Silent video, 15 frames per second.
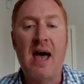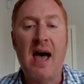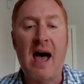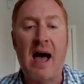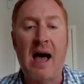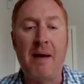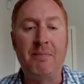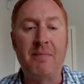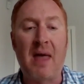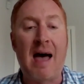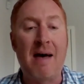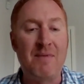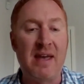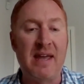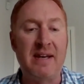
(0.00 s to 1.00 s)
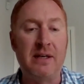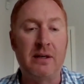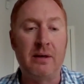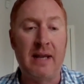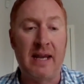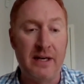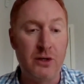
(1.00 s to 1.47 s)
And
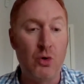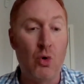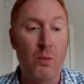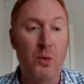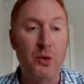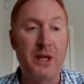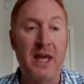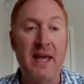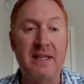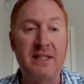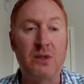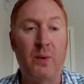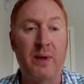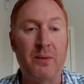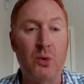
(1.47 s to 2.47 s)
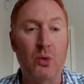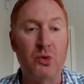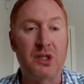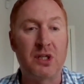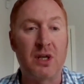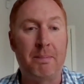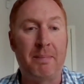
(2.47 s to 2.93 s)
then in normal years, we would
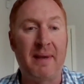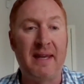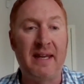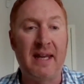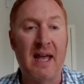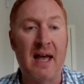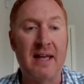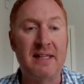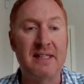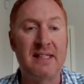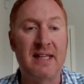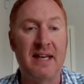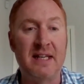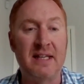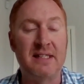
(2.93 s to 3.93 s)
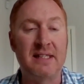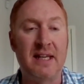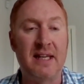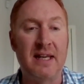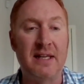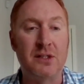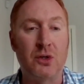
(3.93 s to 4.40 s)
also be sending
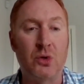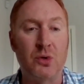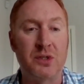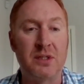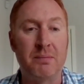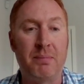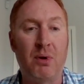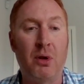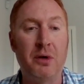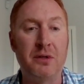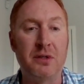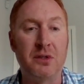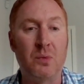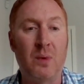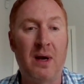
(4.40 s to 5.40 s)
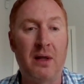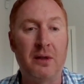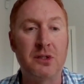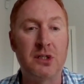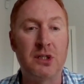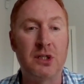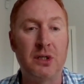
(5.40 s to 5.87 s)
skiers across the pond as
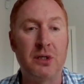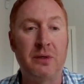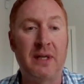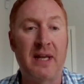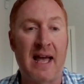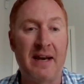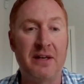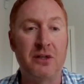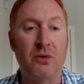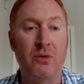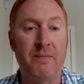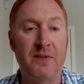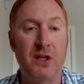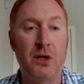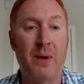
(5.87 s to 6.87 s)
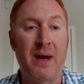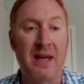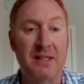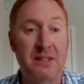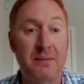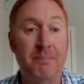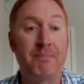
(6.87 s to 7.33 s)
well to Canada and the
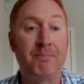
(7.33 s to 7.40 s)
US.